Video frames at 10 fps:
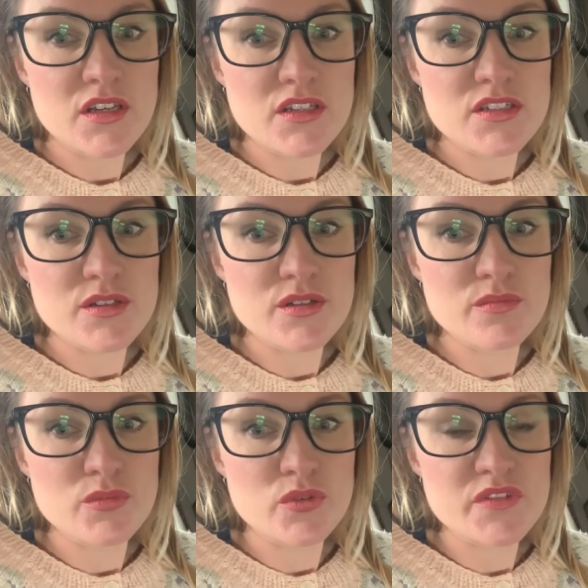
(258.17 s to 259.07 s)
to
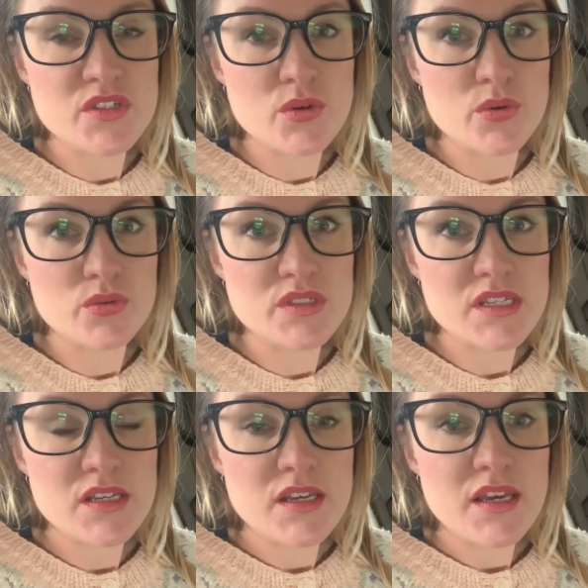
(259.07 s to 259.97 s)
move schools.
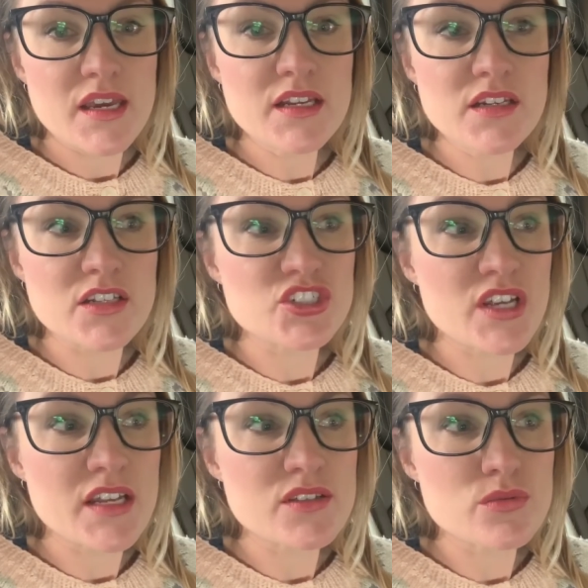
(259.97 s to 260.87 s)
In a
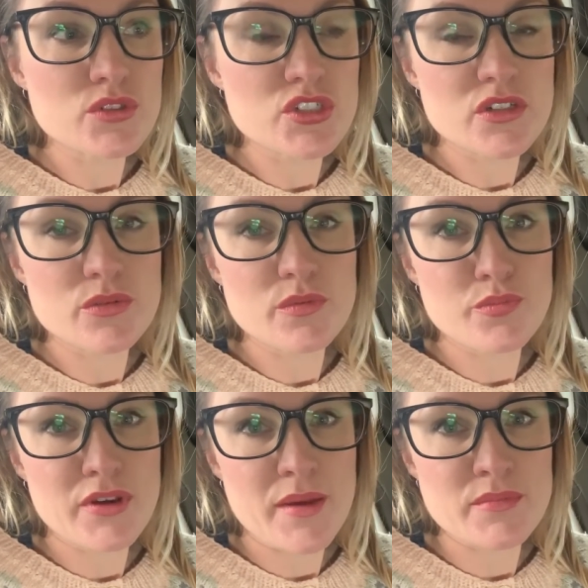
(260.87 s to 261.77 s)
nutshell, it's all to do with
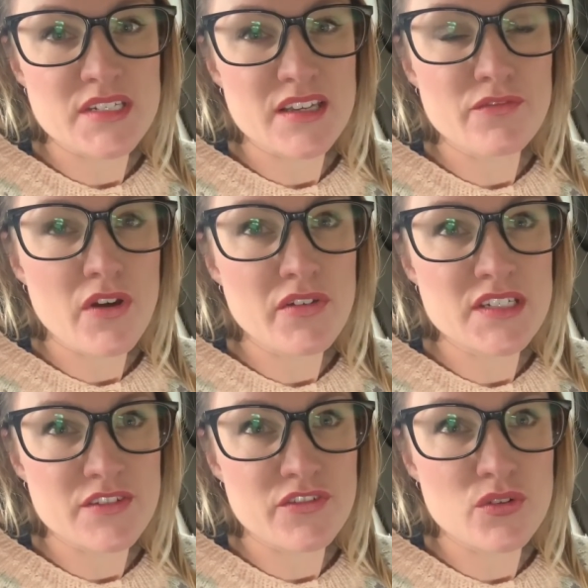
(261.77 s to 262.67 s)
preempting a very
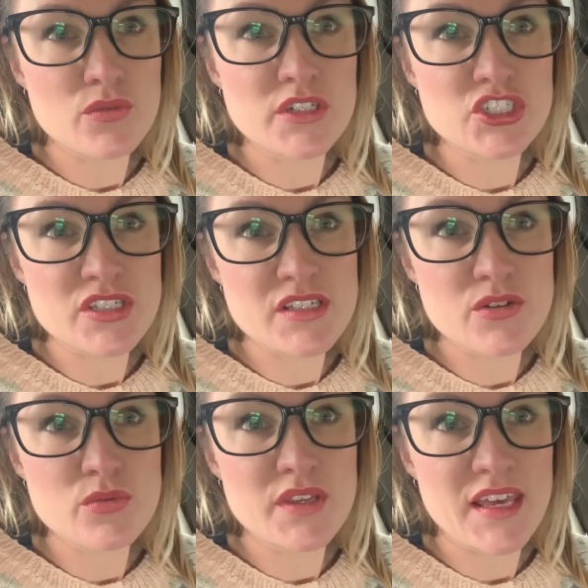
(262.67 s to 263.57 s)
difficult
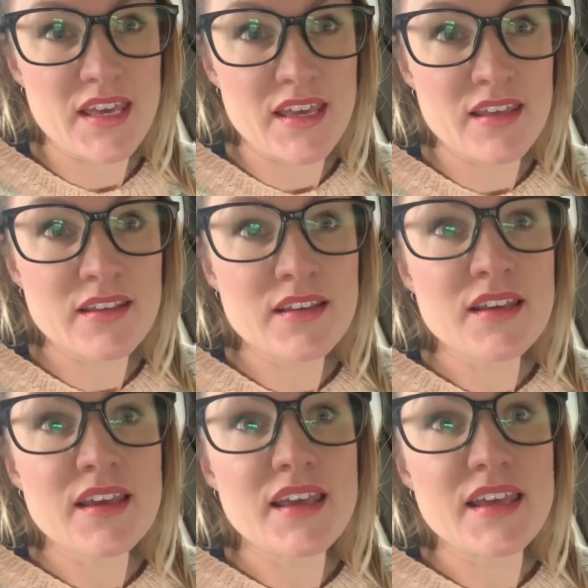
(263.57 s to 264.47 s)
logistical year
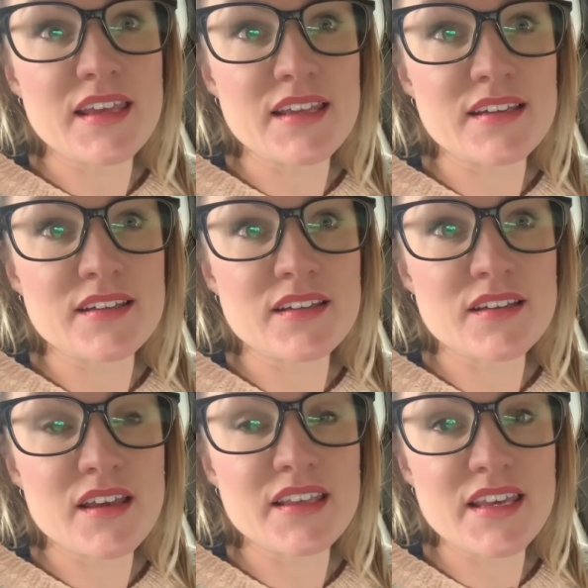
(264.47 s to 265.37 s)
in
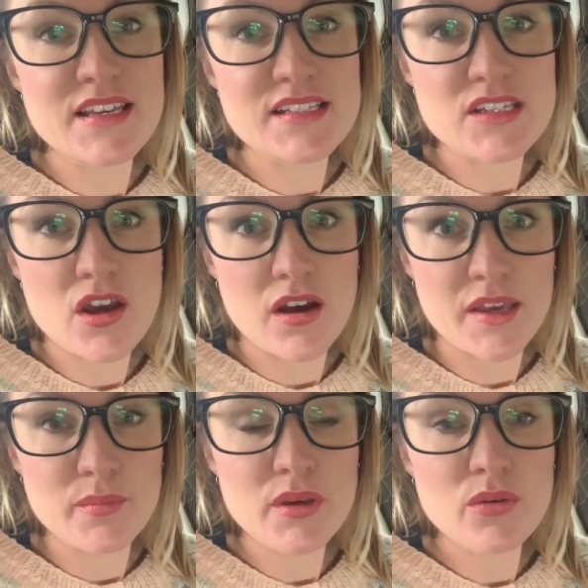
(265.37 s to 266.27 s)
a year's
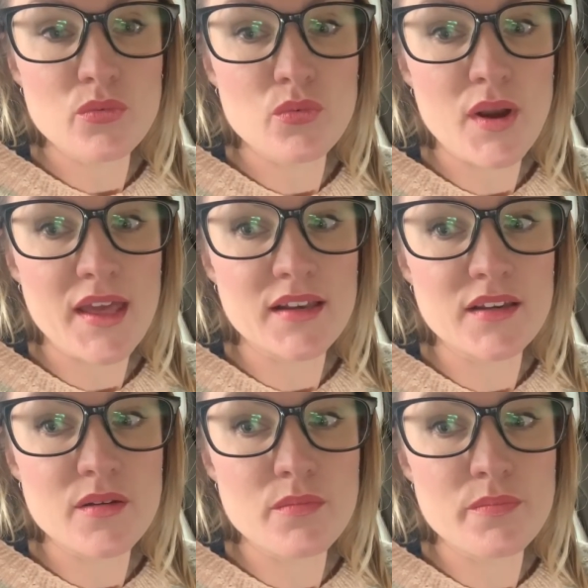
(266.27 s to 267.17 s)
time
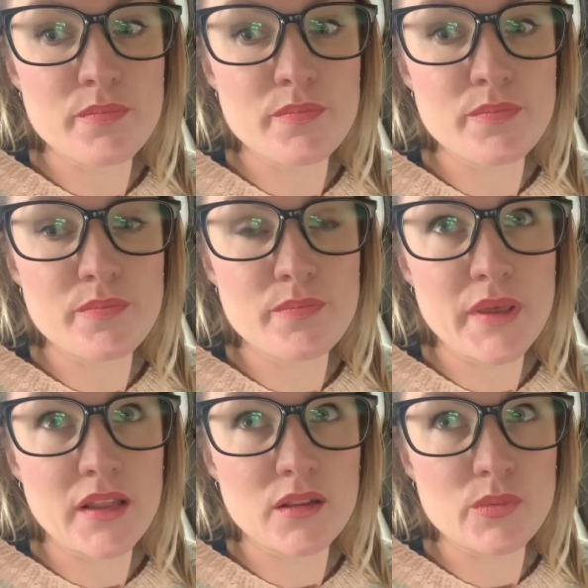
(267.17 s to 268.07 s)
when
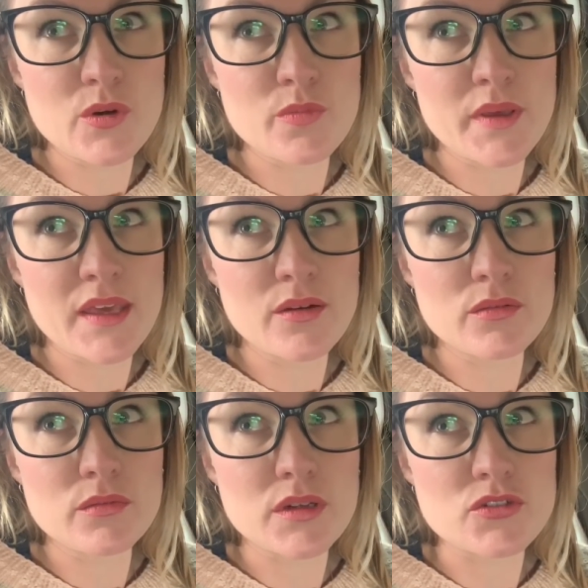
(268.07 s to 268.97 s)
Bill will be,
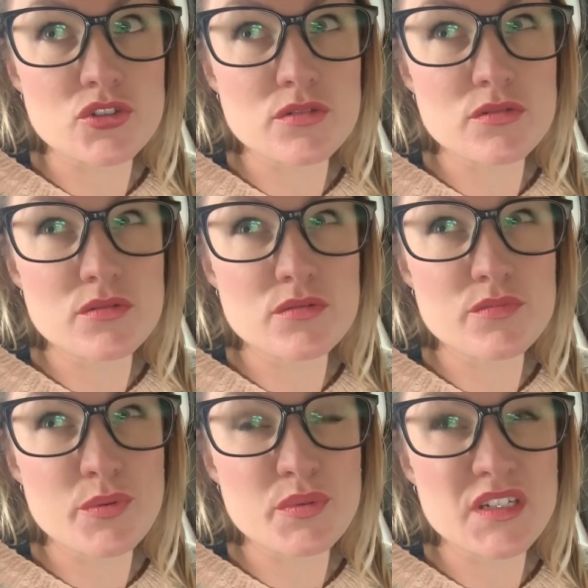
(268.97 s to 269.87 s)
well,
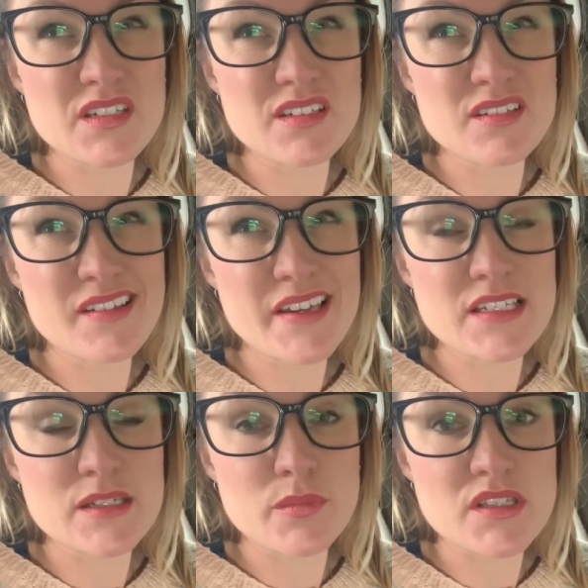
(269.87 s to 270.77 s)
probably
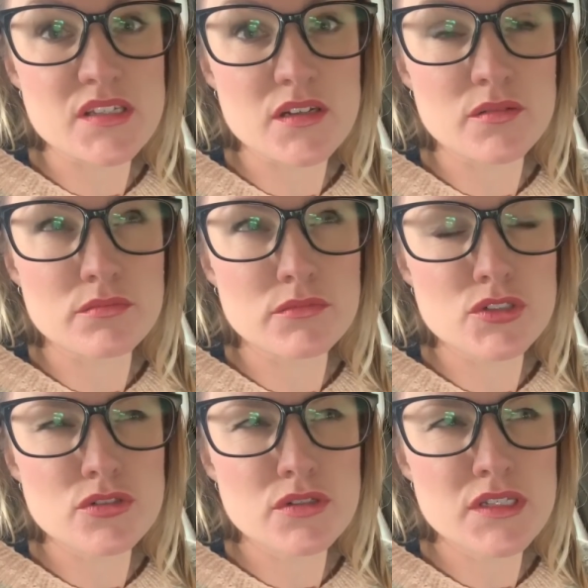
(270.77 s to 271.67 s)
18 months time,
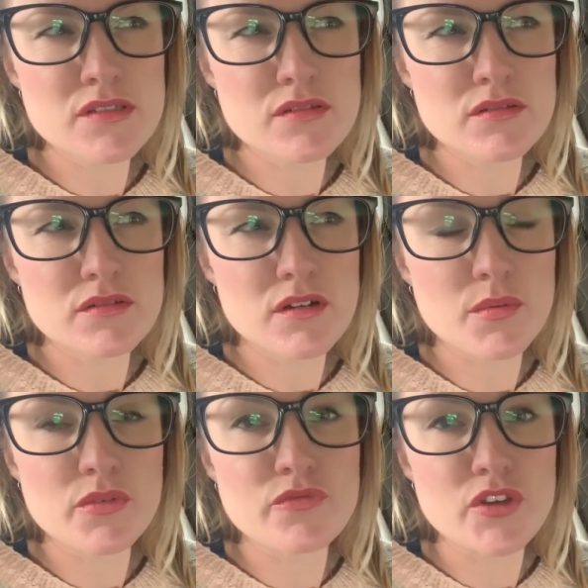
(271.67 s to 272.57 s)
2 years, I'm
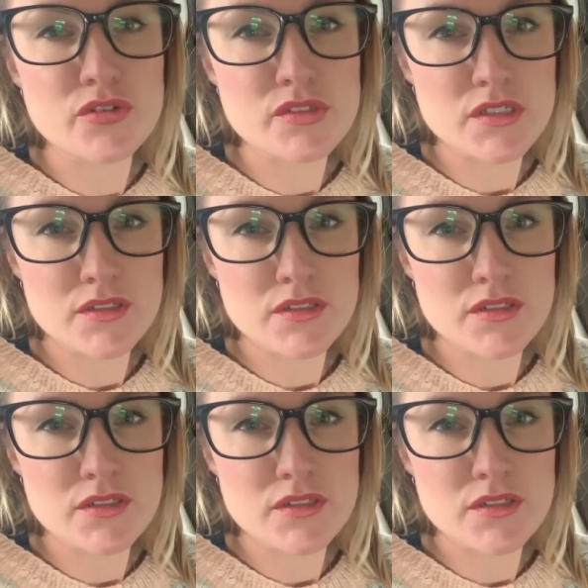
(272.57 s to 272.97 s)
confused,